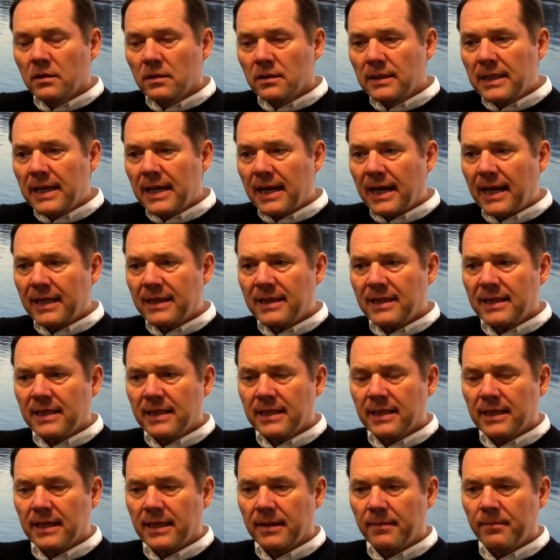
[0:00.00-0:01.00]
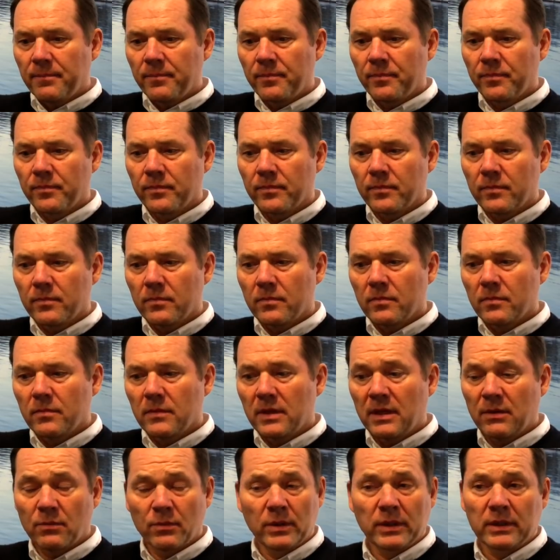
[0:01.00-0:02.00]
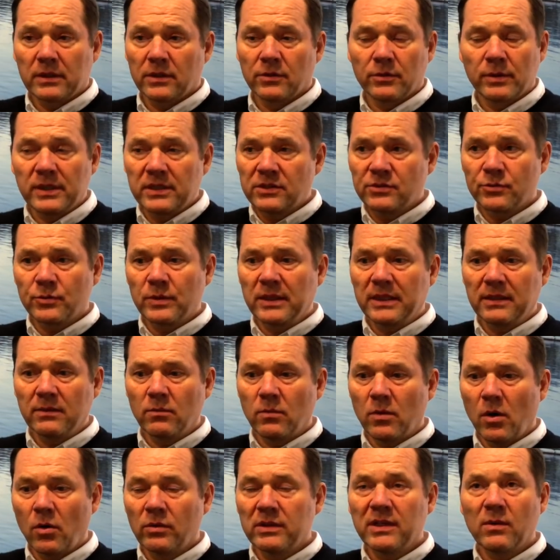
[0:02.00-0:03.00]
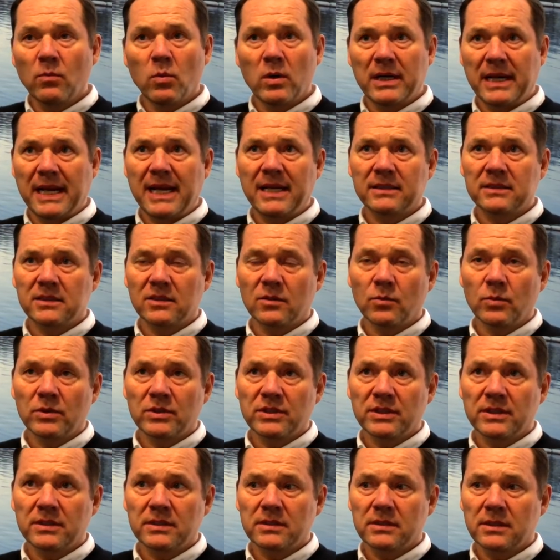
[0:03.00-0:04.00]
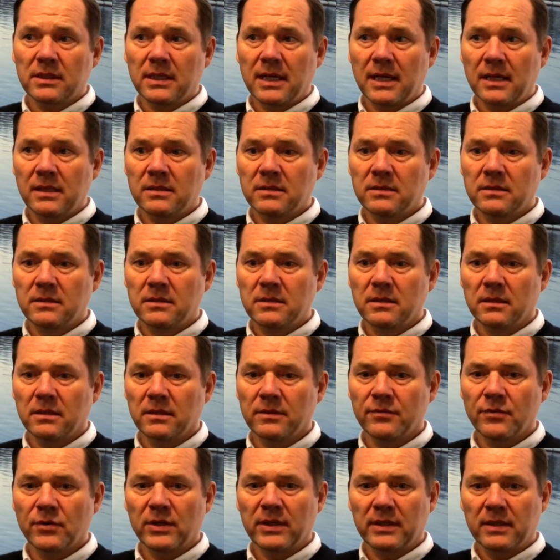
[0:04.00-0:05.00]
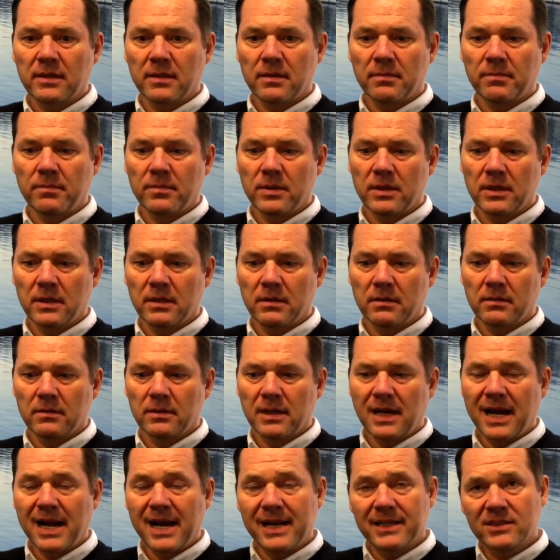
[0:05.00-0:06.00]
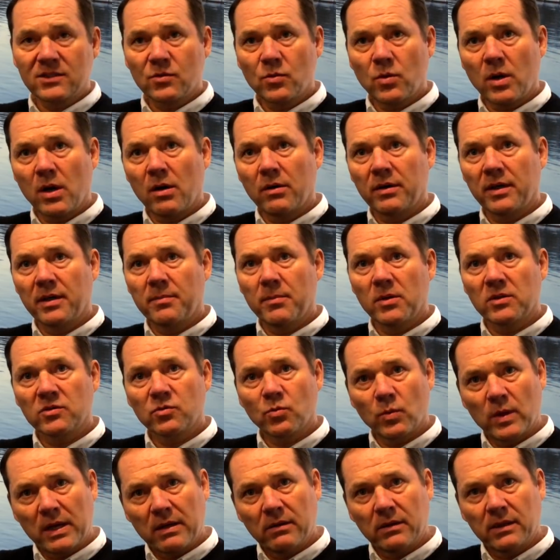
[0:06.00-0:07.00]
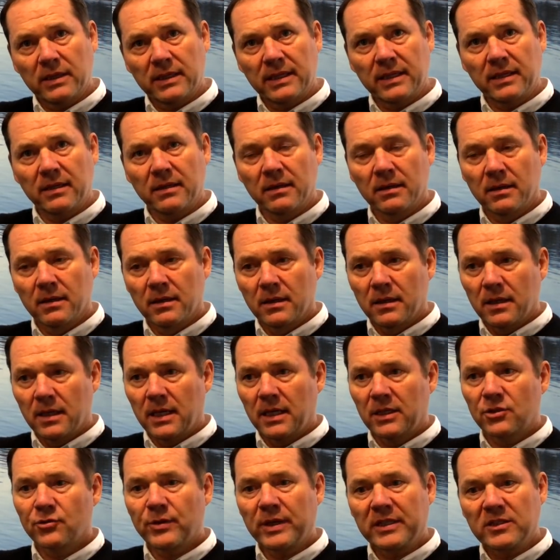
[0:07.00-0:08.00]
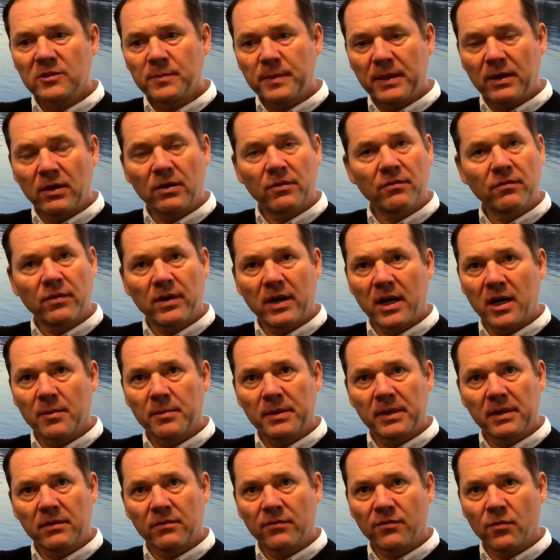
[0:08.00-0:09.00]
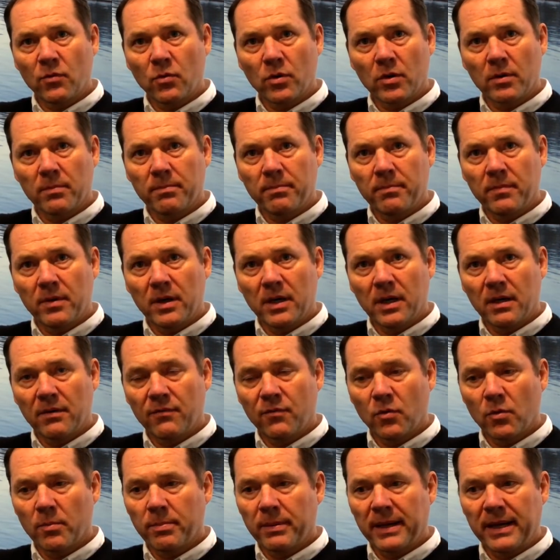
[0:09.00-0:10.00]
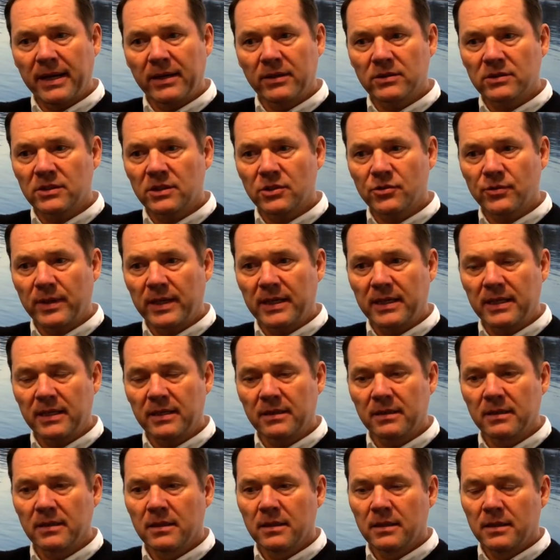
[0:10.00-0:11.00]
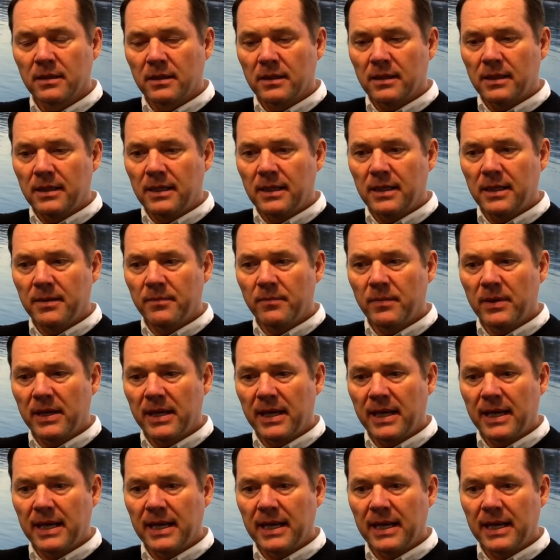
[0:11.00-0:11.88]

Yeah, I think there is really only one answer, which is delivering the highest quality, most well-lit, transparent environment for buyers to trade in. I